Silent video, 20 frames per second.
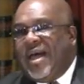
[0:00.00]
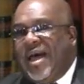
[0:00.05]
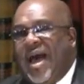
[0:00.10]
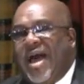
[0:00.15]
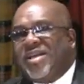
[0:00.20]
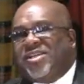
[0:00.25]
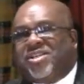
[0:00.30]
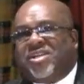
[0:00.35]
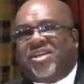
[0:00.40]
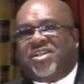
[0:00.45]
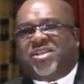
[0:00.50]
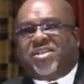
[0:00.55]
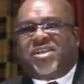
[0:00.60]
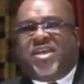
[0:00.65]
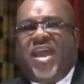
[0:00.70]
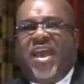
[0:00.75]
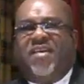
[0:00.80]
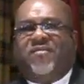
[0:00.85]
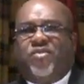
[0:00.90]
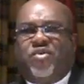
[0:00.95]
I just
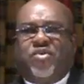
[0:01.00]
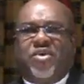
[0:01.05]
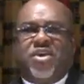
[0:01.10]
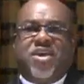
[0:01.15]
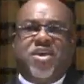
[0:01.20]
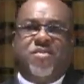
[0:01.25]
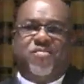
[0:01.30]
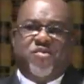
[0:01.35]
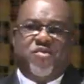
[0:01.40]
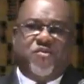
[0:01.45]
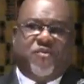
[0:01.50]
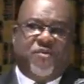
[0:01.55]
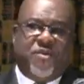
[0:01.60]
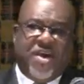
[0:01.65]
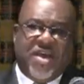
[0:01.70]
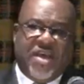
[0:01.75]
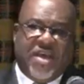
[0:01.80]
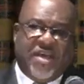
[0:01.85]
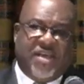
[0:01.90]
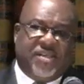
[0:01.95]
gave you a Hebrew
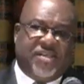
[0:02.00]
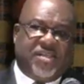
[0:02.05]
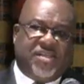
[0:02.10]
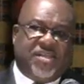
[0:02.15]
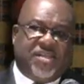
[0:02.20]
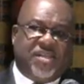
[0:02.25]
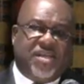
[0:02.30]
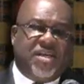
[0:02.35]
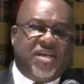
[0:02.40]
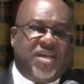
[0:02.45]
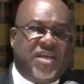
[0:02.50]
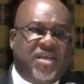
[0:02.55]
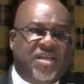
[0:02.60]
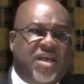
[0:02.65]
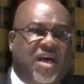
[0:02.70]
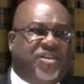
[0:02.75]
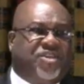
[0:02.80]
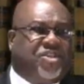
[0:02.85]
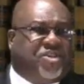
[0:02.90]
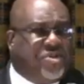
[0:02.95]
phrase.
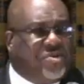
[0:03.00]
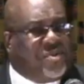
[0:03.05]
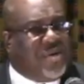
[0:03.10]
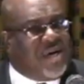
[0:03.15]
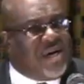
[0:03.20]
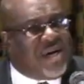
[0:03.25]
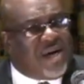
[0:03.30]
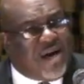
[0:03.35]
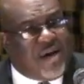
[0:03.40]
Yeshua